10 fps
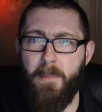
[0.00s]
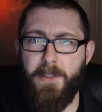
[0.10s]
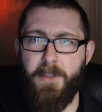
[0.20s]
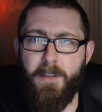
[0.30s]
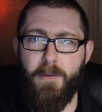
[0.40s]

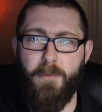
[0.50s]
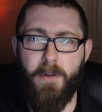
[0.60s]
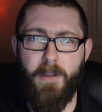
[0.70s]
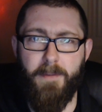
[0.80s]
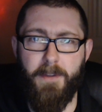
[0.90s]
but you can look
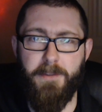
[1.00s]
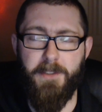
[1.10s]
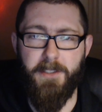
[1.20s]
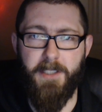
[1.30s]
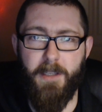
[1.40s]
for all of
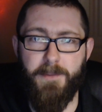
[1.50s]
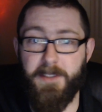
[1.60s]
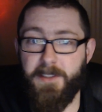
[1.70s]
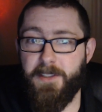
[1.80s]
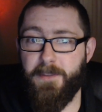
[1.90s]
those yourself
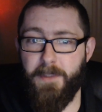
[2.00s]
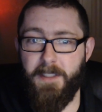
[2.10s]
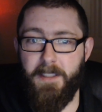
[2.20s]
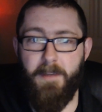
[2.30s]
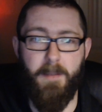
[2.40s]
since it's
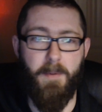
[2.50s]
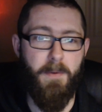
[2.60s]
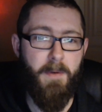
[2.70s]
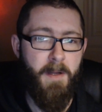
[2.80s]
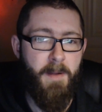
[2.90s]
freely
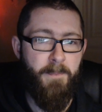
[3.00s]
available.